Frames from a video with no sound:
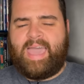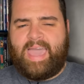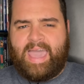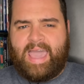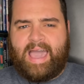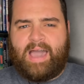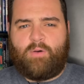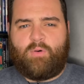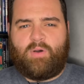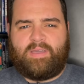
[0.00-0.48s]

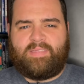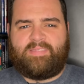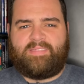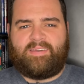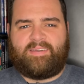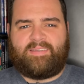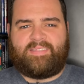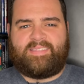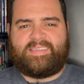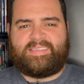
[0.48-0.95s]
how I
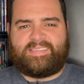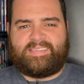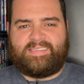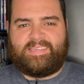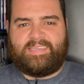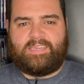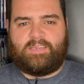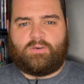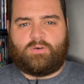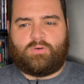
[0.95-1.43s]
think this
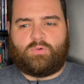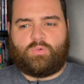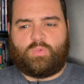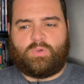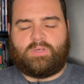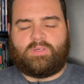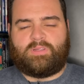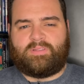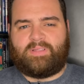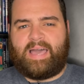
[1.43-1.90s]
deal
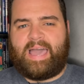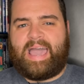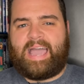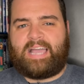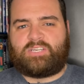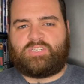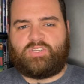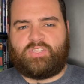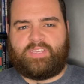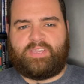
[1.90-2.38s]
will
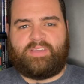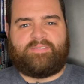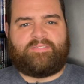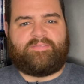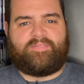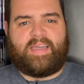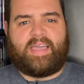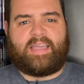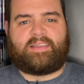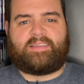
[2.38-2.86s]
actually
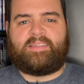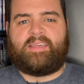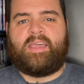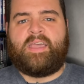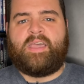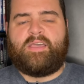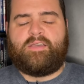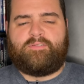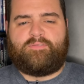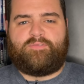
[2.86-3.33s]
affect
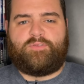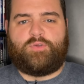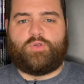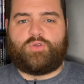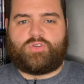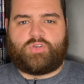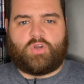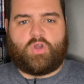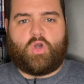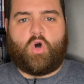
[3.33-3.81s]

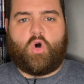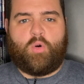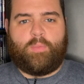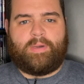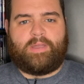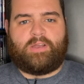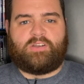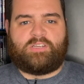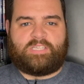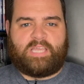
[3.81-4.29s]
future
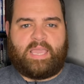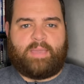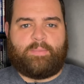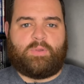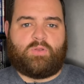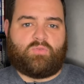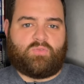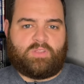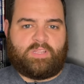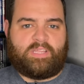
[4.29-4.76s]
home
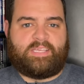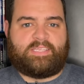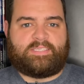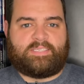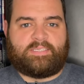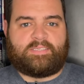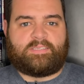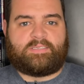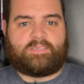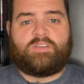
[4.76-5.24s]
entertainment
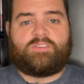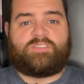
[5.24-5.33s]
releases.